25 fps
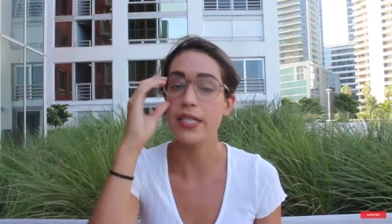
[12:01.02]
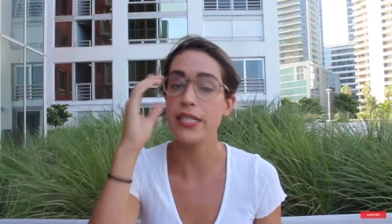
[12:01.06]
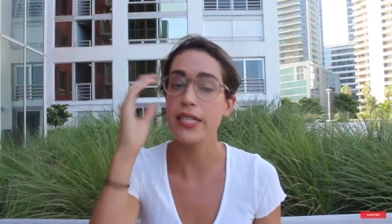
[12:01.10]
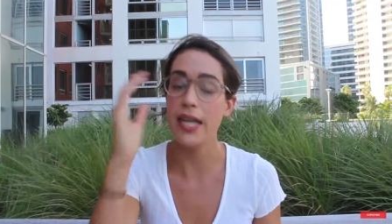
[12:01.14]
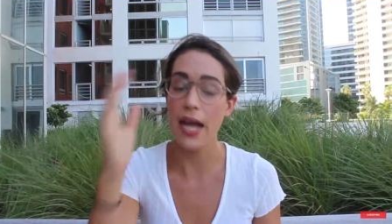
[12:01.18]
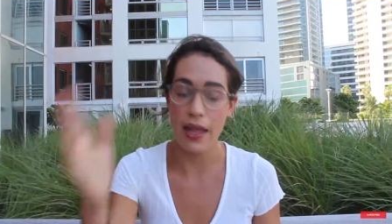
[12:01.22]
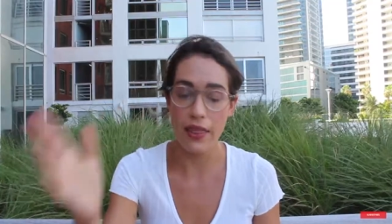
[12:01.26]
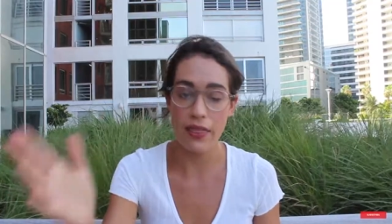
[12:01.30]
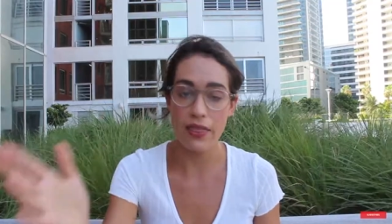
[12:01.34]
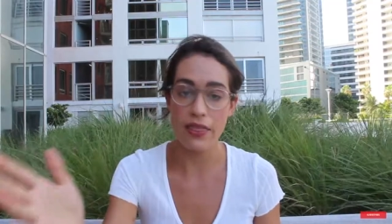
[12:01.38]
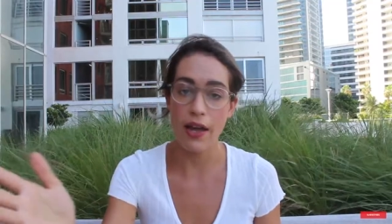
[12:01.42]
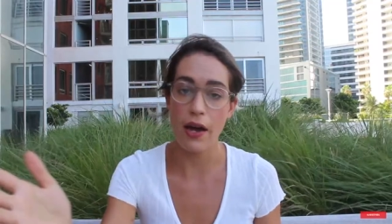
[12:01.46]

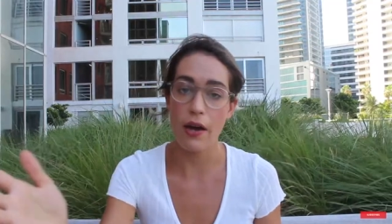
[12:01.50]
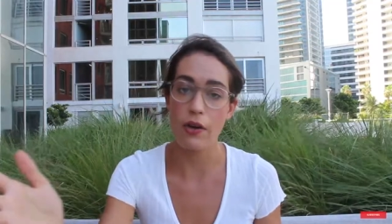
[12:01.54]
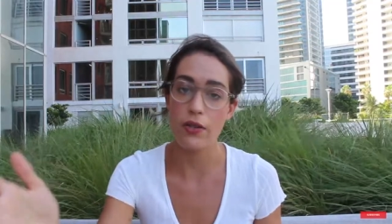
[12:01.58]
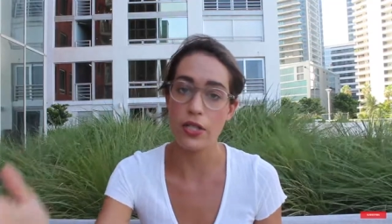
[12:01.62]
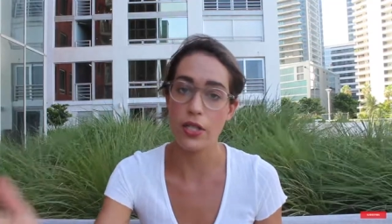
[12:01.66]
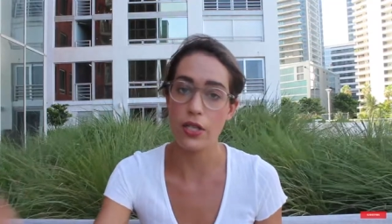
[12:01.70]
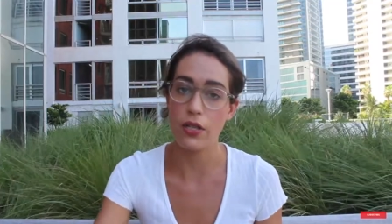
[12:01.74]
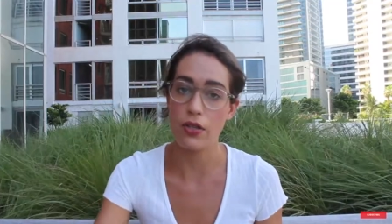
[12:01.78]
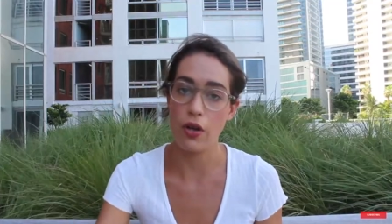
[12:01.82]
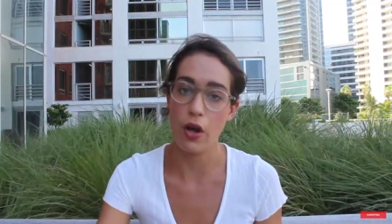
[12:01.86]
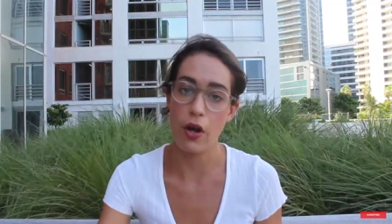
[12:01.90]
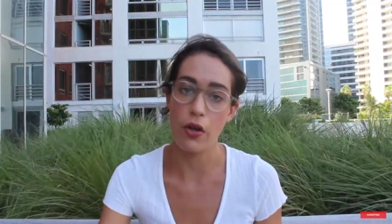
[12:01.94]
ten
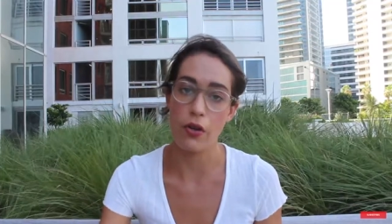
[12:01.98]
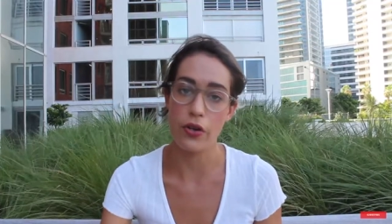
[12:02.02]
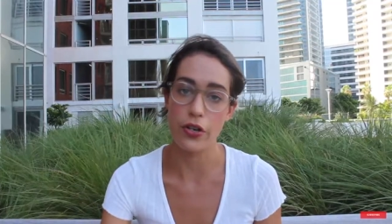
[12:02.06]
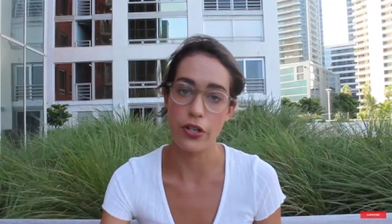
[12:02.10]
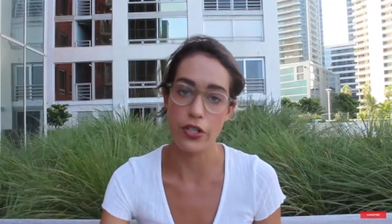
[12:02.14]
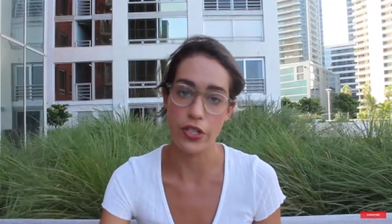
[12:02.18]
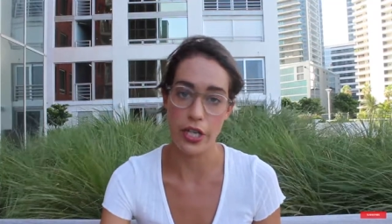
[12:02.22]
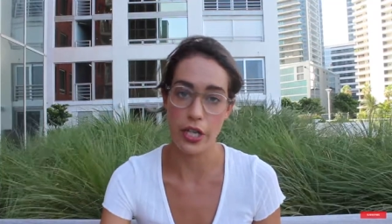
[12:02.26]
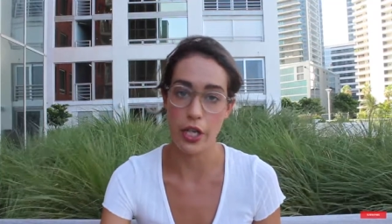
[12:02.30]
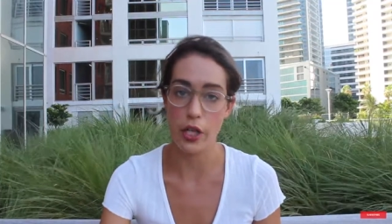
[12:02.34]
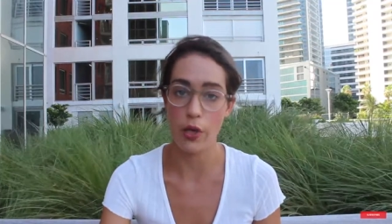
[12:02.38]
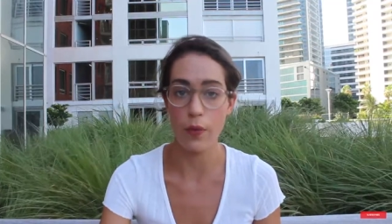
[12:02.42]
thousand
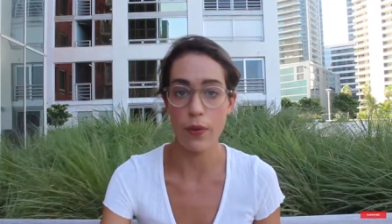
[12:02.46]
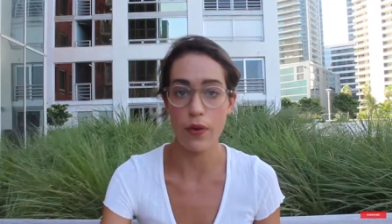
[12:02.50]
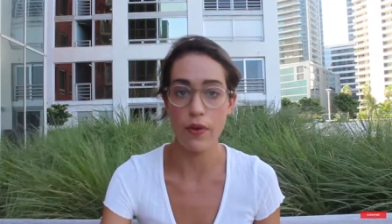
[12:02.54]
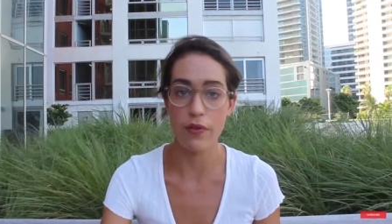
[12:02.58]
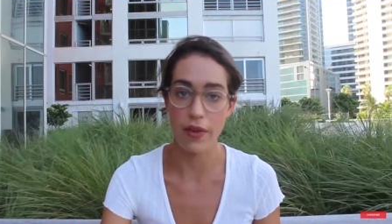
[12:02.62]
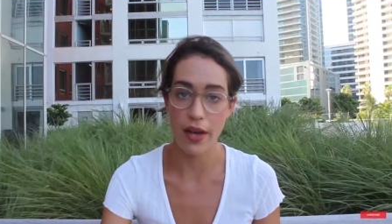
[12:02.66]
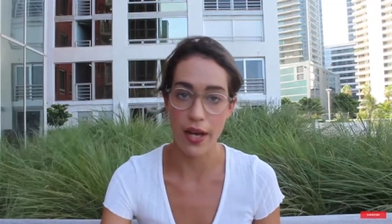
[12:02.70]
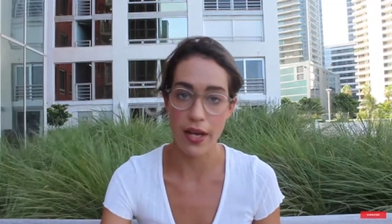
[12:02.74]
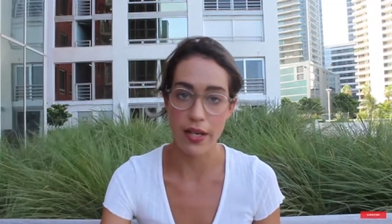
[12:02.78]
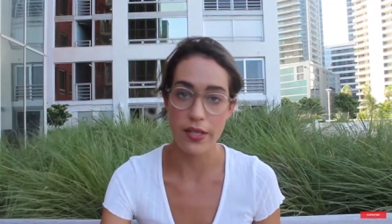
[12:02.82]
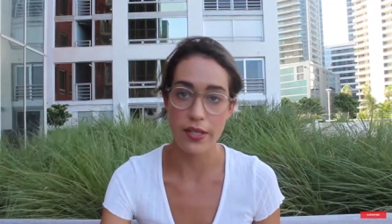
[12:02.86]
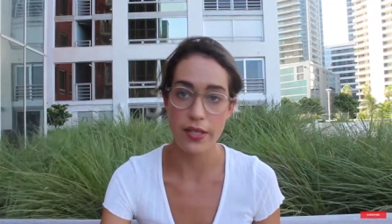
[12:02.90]
dollars that you
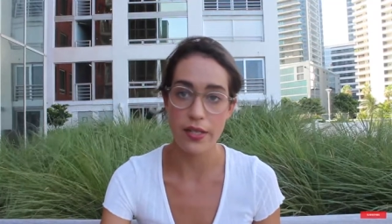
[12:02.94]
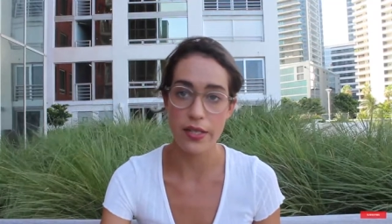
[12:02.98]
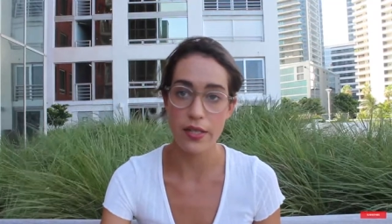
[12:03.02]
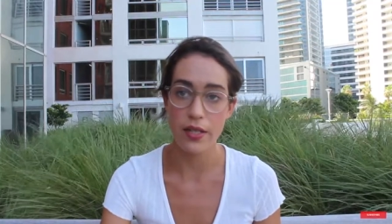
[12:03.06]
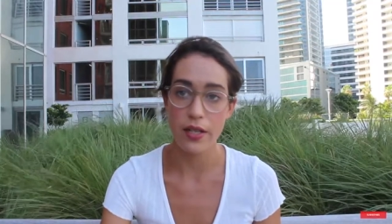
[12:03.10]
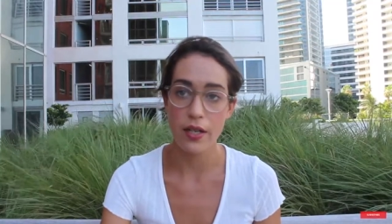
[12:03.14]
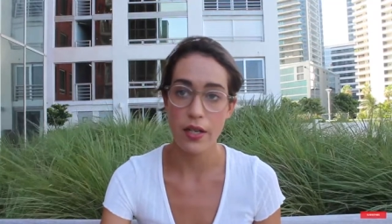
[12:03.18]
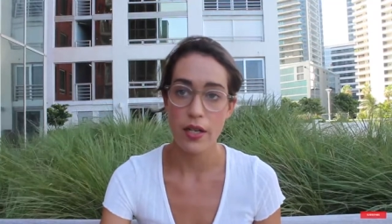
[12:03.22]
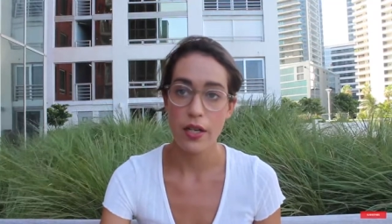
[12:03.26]
invest.